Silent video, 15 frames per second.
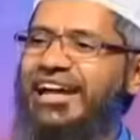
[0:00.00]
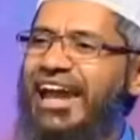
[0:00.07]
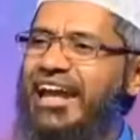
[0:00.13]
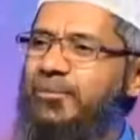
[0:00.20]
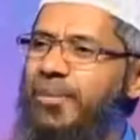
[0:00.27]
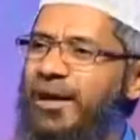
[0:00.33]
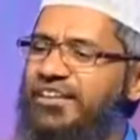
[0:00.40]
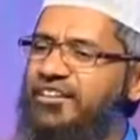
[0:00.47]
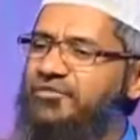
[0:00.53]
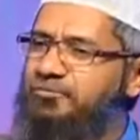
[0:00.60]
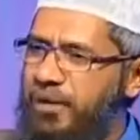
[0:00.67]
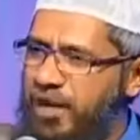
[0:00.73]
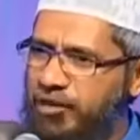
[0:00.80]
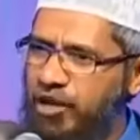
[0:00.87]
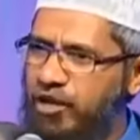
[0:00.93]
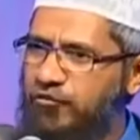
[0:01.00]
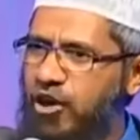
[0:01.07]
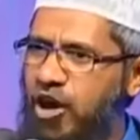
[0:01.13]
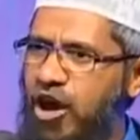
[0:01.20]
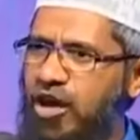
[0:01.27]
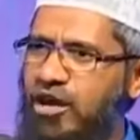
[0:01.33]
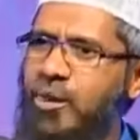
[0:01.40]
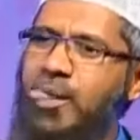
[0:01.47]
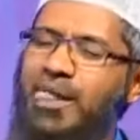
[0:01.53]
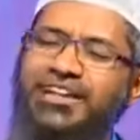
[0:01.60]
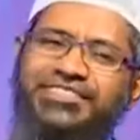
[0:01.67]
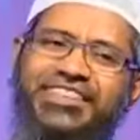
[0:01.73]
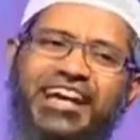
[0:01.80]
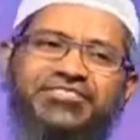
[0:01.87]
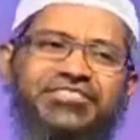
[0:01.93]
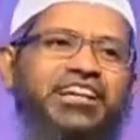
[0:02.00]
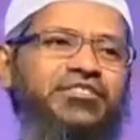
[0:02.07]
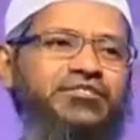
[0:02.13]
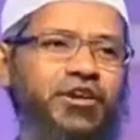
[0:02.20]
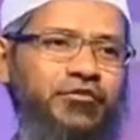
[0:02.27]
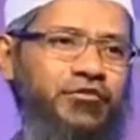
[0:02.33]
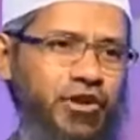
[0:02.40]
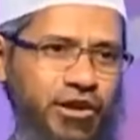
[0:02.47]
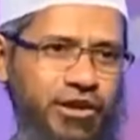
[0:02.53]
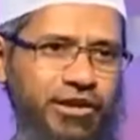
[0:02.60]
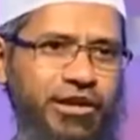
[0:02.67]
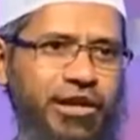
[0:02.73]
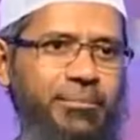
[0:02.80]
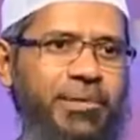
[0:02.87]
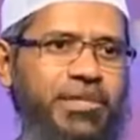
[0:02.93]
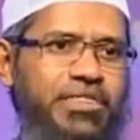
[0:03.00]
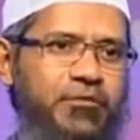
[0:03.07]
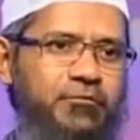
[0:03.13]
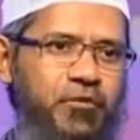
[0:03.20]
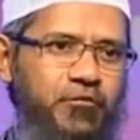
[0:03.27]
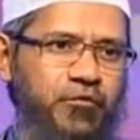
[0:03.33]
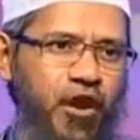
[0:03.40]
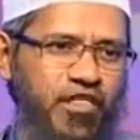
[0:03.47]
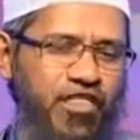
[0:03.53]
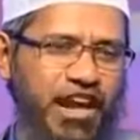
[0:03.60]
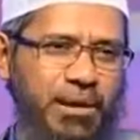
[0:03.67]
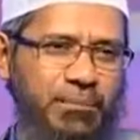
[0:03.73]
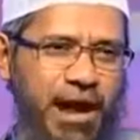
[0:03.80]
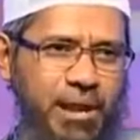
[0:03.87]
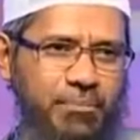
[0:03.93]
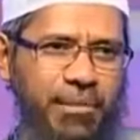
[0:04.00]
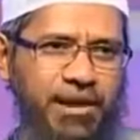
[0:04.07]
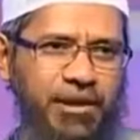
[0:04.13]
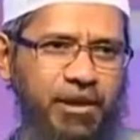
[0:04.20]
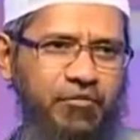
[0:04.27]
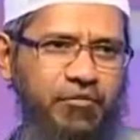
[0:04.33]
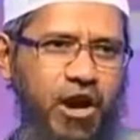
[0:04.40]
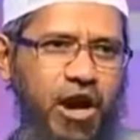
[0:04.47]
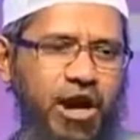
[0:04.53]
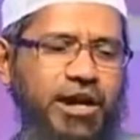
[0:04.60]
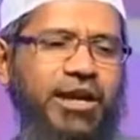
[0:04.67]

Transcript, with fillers: that are led by the Spirit of God, they are sons of God. Means if you follow the commandment of